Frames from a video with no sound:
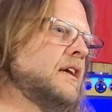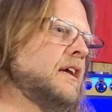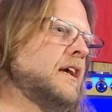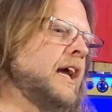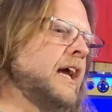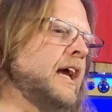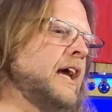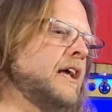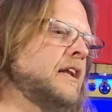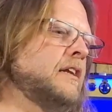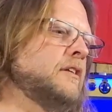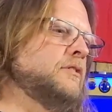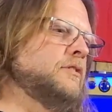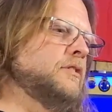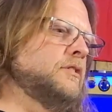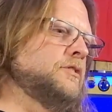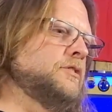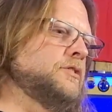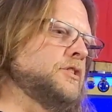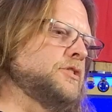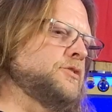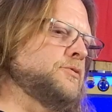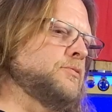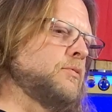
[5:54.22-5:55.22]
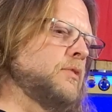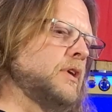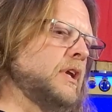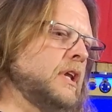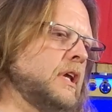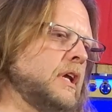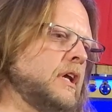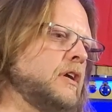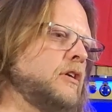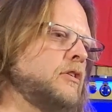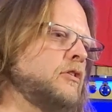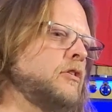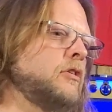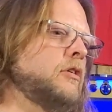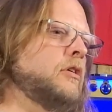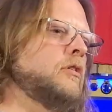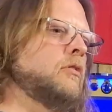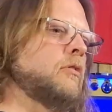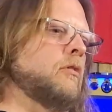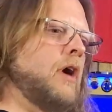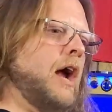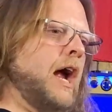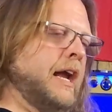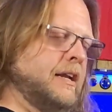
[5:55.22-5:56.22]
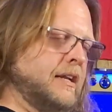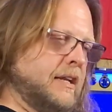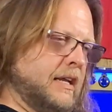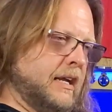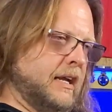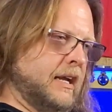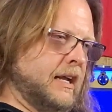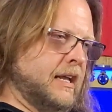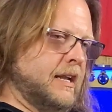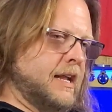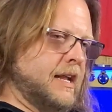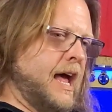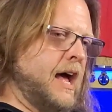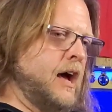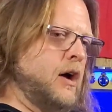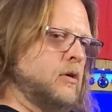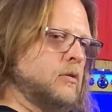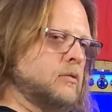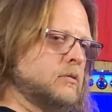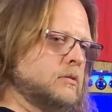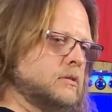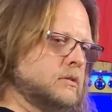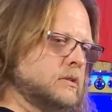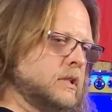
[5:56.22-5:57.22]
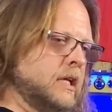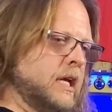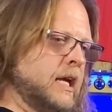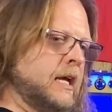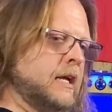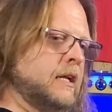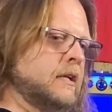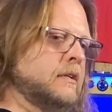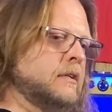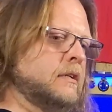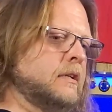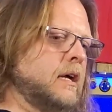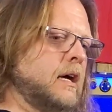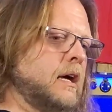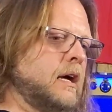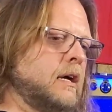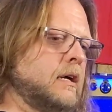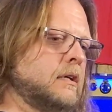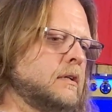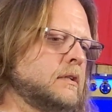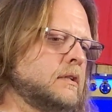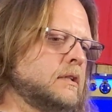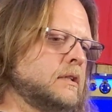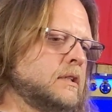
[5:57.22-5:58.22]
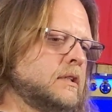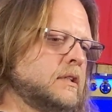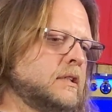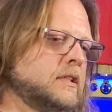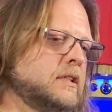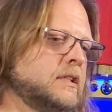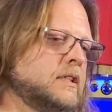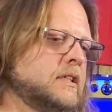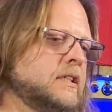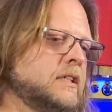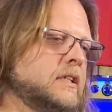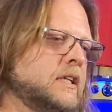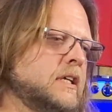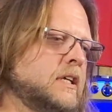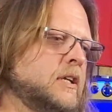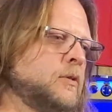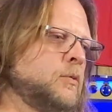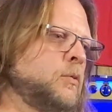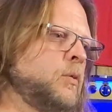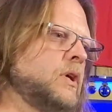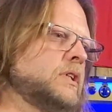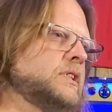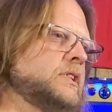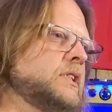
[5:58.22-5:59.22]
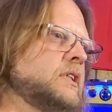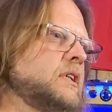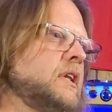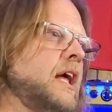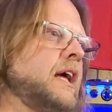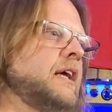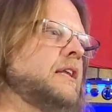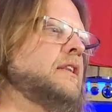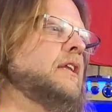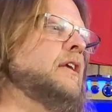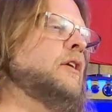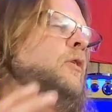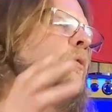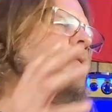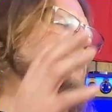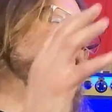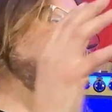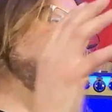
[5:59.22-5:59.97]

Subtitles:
and just really grinding it out. And it wasn't like the old